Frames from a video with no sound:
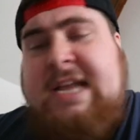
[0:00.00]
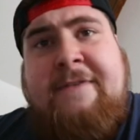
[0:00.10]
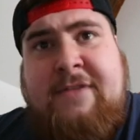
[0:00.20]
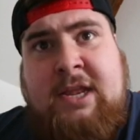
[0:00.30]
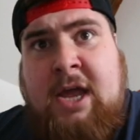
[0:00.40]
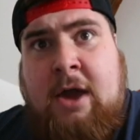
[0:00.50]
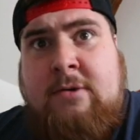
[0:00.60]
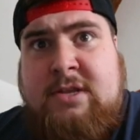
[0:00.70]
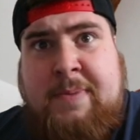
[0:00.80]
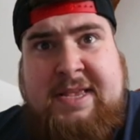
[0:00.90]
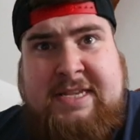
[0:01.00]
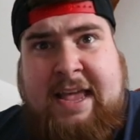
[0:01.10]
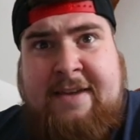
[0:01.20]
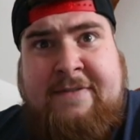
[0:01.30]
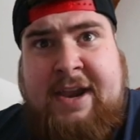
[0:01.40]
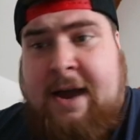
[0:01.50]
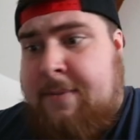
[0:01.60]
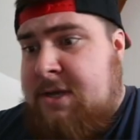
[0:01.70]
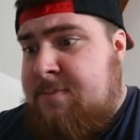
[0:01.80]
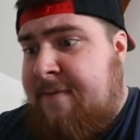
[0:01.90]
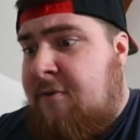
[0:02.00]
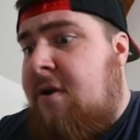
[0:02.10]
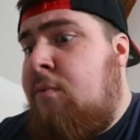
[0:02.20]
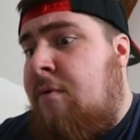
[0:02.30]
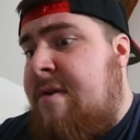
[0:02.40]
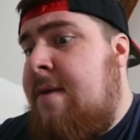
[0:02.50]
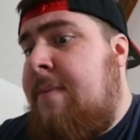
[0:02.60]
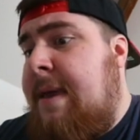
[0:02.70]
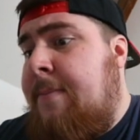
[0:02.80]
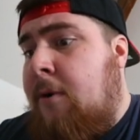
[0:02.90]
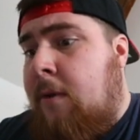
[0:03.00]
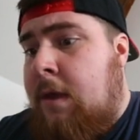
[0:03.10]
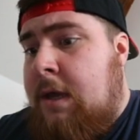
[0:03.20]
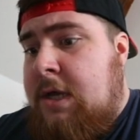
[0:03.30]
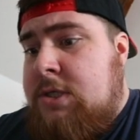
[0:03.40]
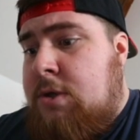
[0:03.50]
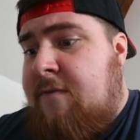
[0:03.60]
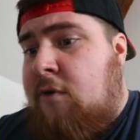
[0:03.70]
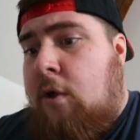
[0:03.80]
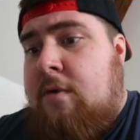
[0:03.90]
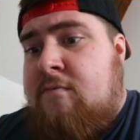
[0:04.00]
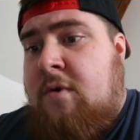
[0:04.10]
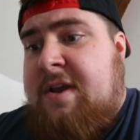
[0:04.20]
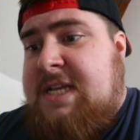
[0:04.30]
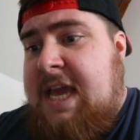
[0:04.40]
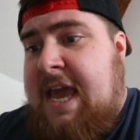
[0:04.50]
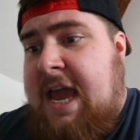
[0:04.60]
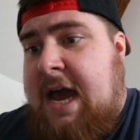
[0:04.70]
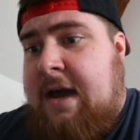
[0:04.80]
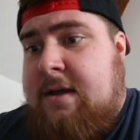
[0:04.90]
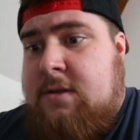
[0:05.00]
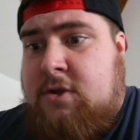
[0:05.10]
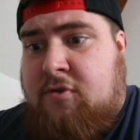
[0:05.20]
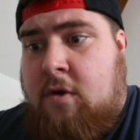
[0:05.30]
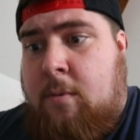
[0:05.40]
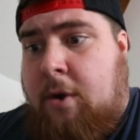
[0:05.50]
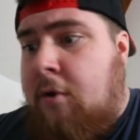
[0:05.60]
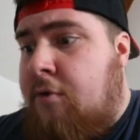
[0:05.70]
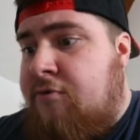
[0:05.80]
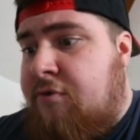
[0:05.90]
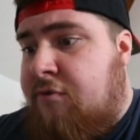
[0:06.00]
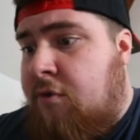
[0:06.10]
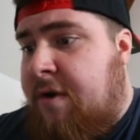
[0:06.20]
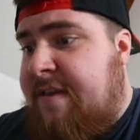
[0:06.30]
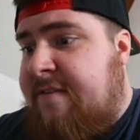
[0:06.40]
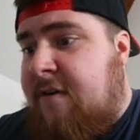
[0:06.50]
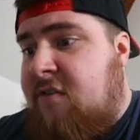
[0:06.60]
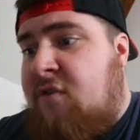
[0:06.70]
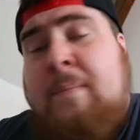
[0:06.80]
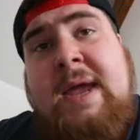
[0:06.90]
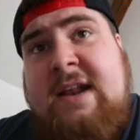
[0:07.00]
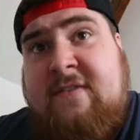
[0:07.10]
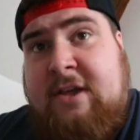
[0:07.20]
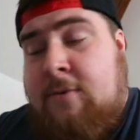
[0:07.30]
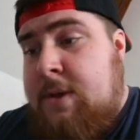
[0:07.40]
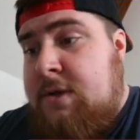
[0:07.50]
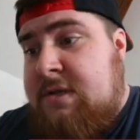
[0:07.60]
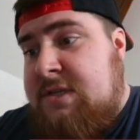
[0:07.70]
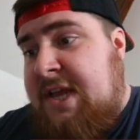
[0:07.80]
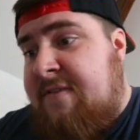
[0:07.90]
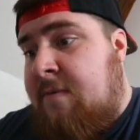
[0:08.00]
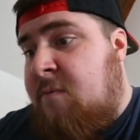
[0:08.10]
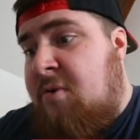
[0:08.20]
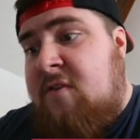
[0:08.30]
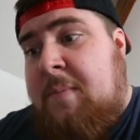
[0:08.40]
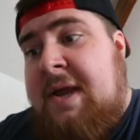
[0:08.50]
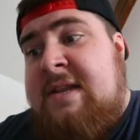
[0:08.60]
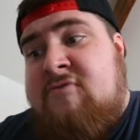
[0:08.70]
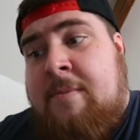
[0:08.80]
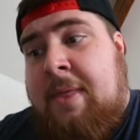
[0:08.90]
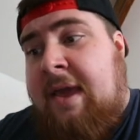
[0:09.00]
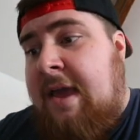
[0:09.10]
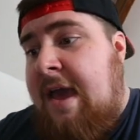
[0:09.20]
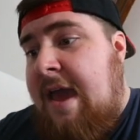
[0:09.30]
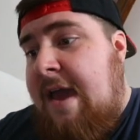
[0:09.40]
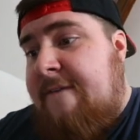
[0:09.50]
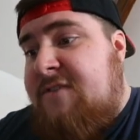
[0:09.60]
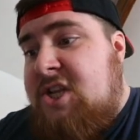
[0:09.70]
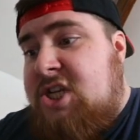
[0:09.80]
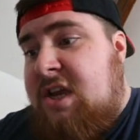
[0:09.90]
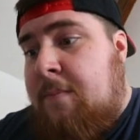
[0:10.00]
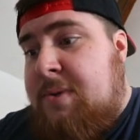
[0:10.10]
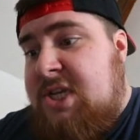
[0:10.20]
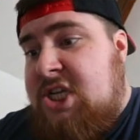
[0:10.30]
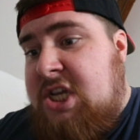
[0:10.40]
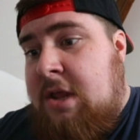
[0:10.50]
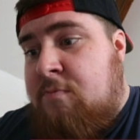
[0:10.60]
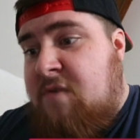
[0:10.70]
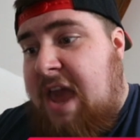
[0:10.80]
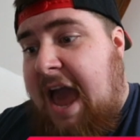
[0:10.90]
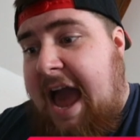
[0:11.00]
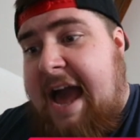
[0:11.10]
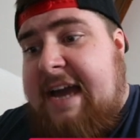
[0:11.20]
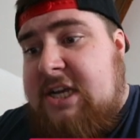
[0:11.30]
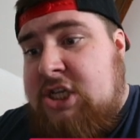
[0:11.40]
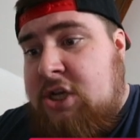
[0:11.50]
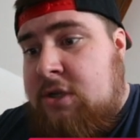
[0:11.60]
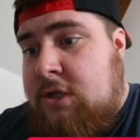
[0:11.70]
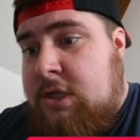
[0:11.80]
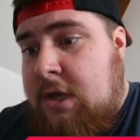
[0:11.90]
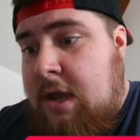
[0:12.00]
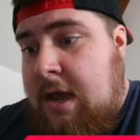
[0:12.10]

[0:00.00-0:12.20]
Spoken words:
you definitely know it's a bit safer now, because before it was worrying people. So we've got the Royce here, True 100 Royce. He's got the speed skill boost, which gives him sprint speed, dribbling, finishing, positioning, and reactions.